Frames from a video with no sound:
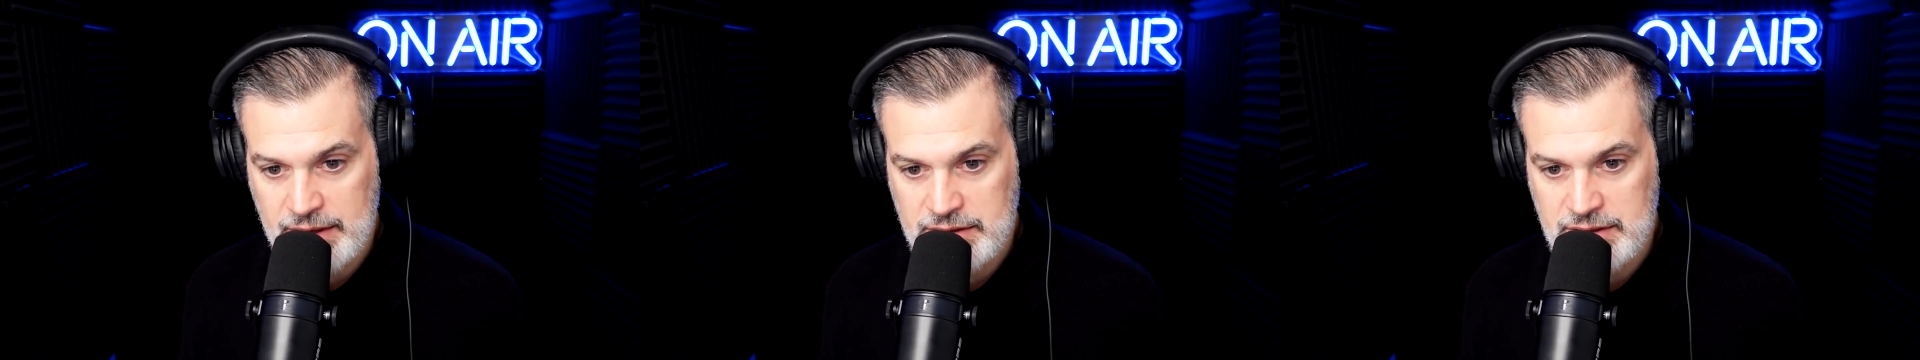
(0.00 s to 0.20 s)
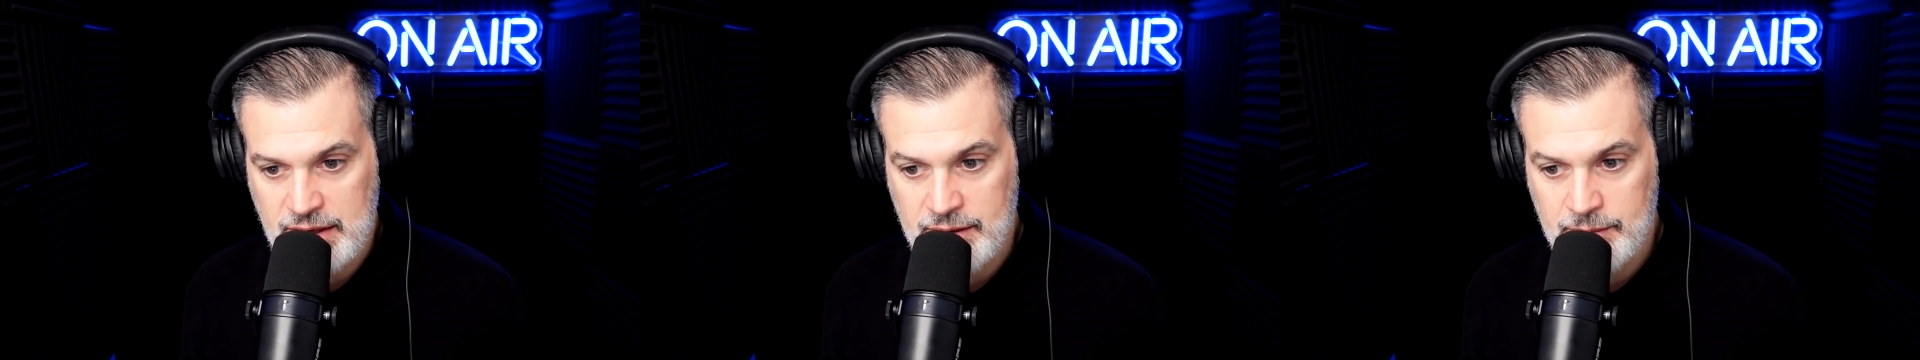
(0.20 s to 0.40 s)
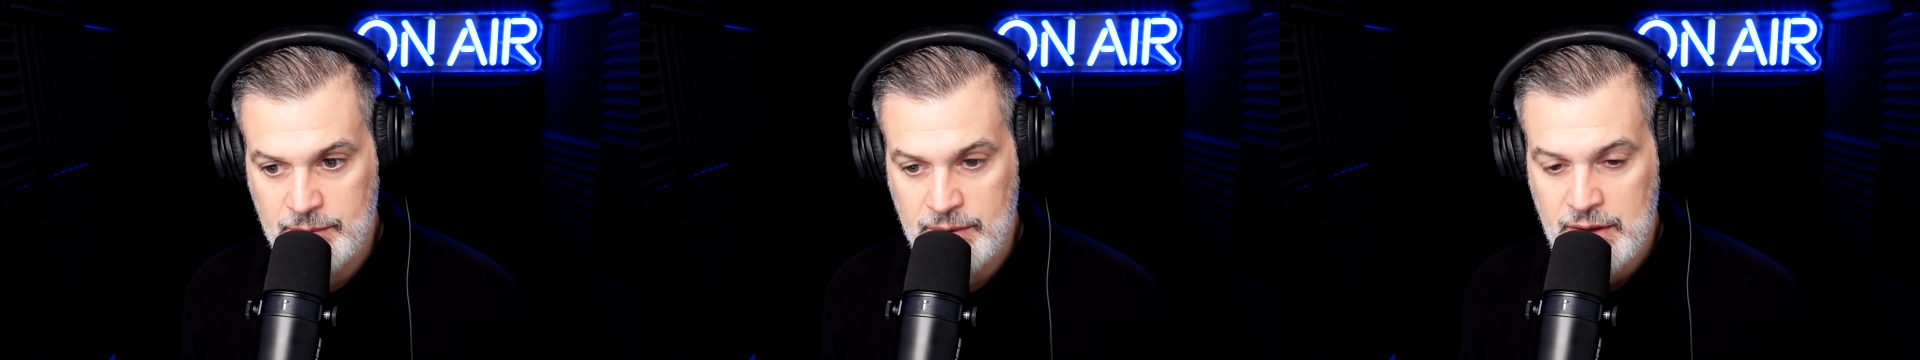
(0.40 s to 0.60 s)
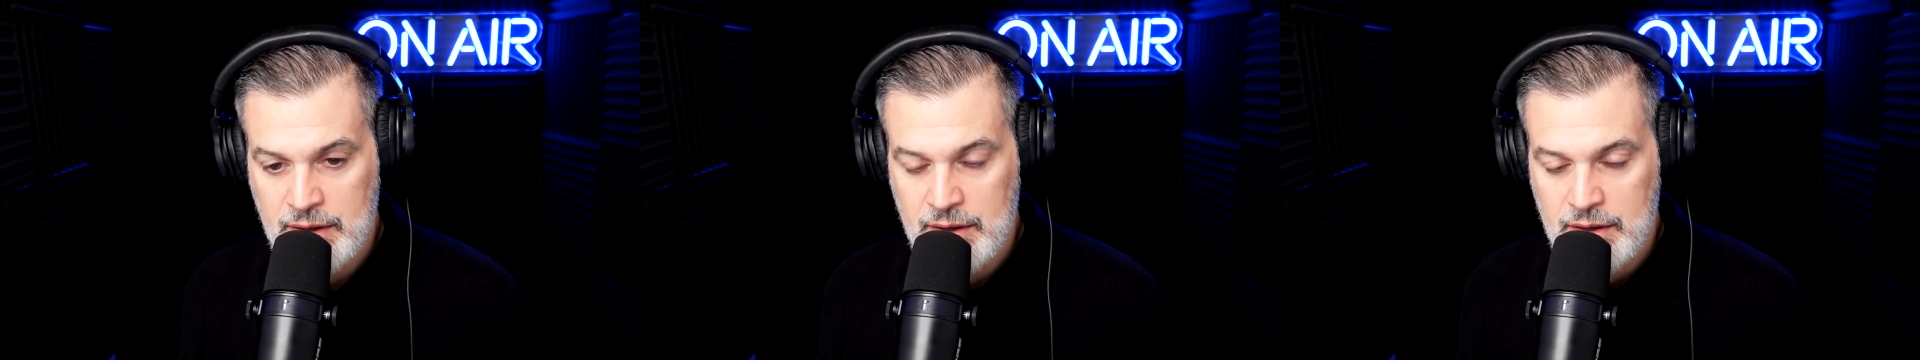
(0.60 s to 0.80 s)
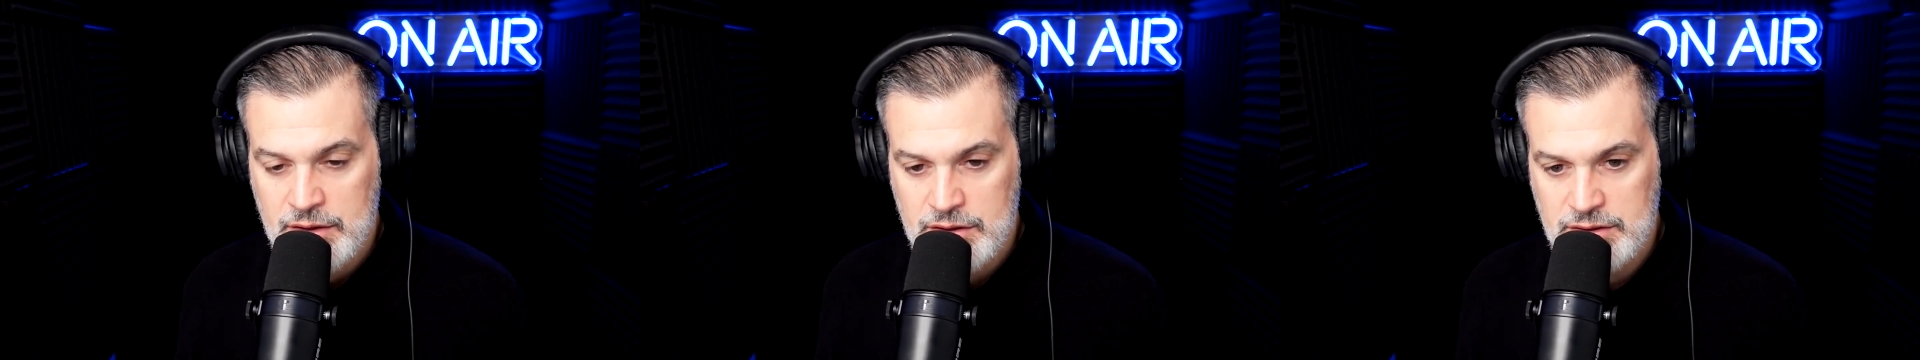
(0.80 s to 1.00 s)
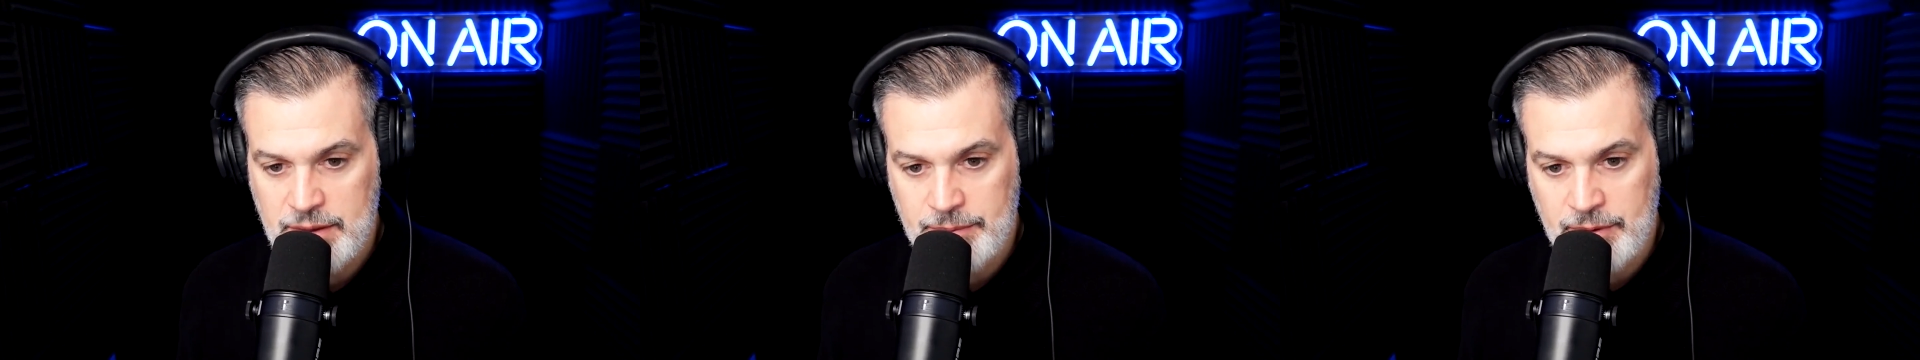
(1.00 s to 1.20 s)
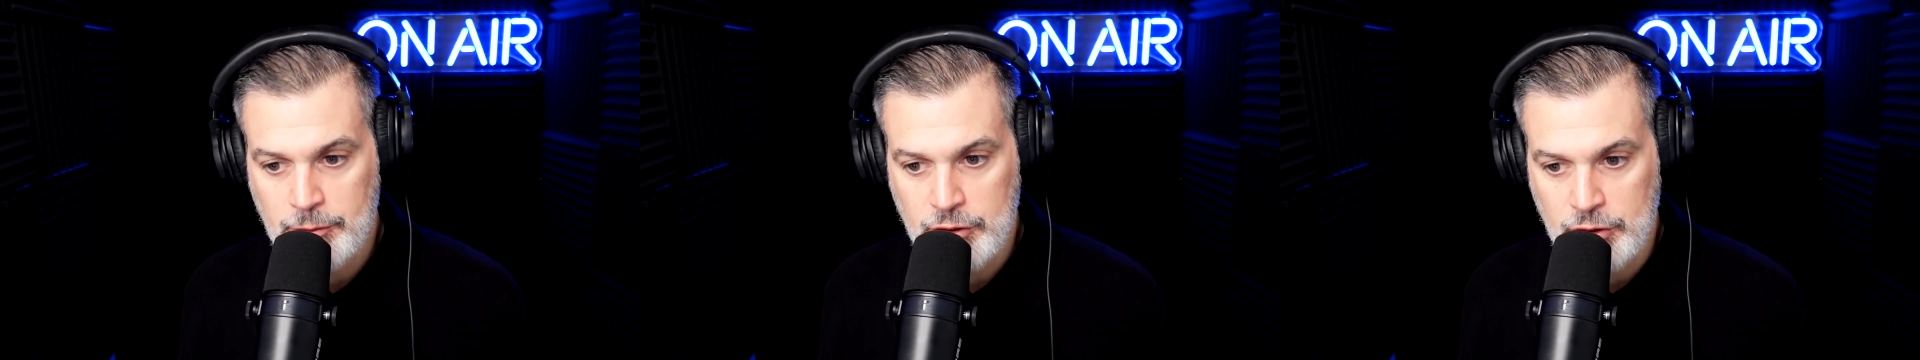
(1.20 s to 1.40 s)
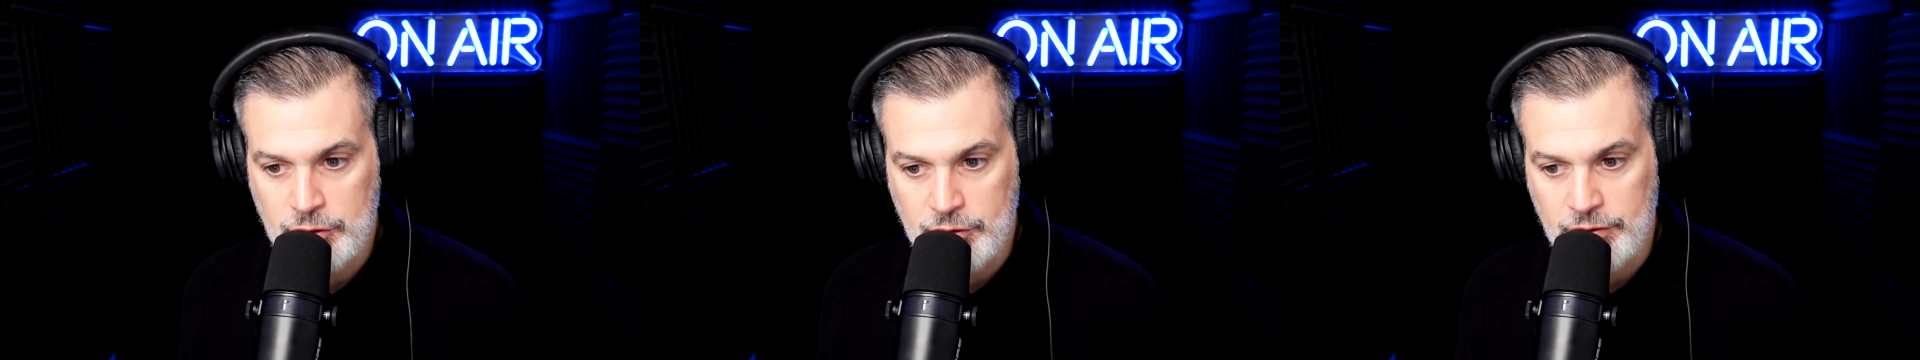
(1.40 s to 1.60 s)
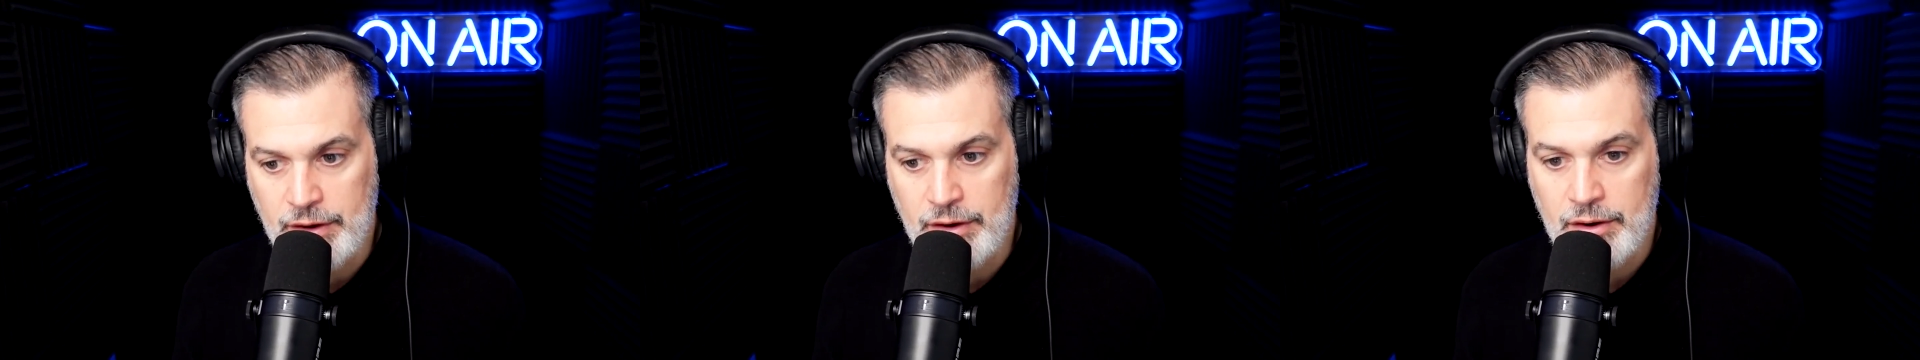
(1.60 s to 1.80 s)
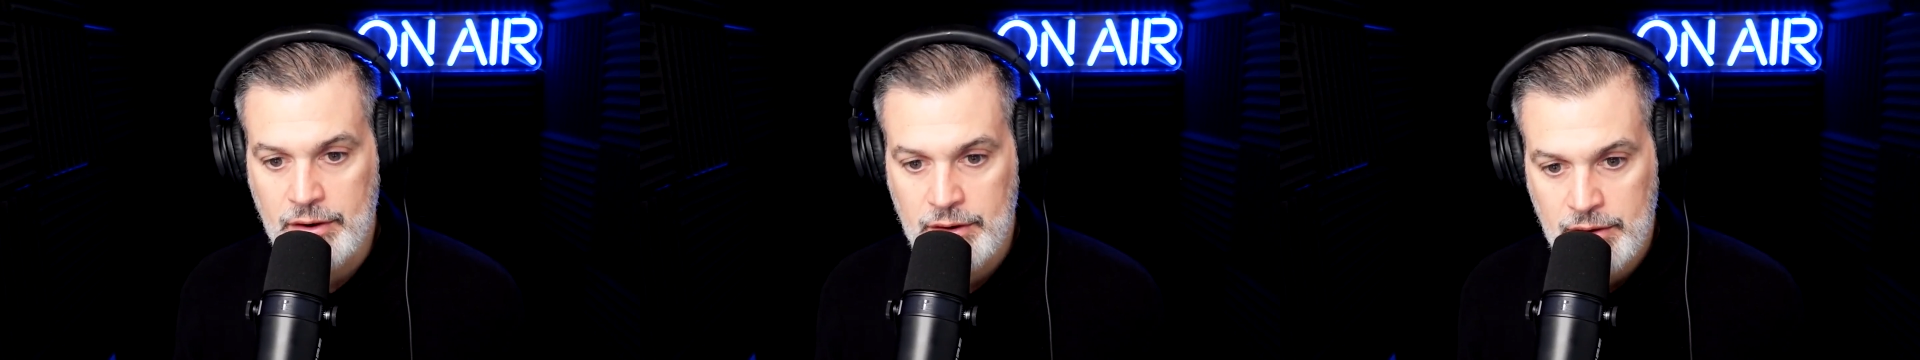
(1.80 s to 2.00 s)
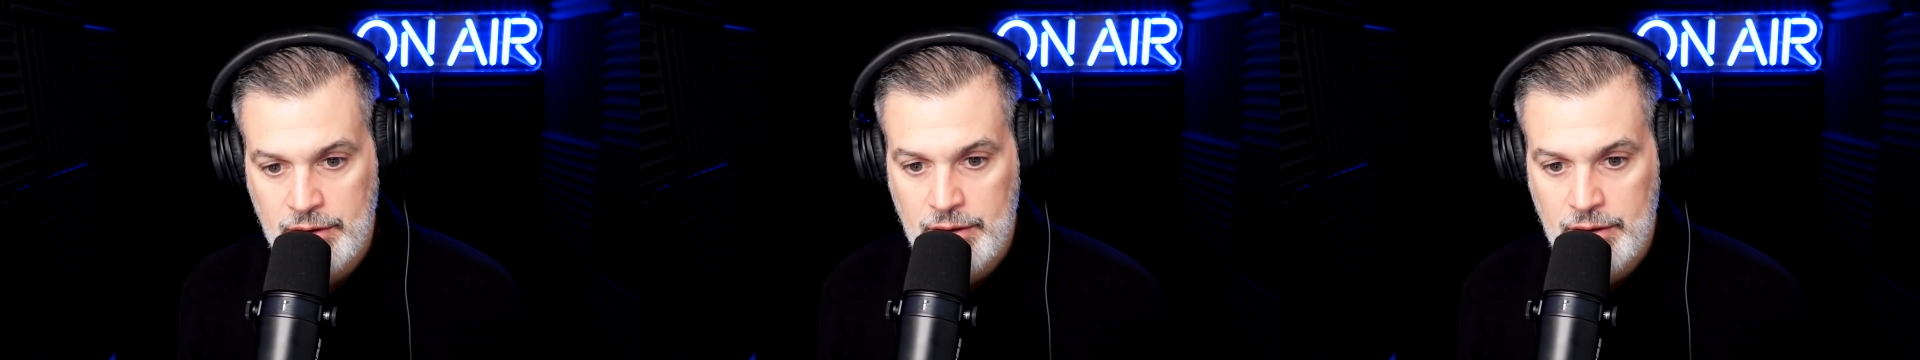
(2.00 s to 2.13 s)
time. Just let people know you're there.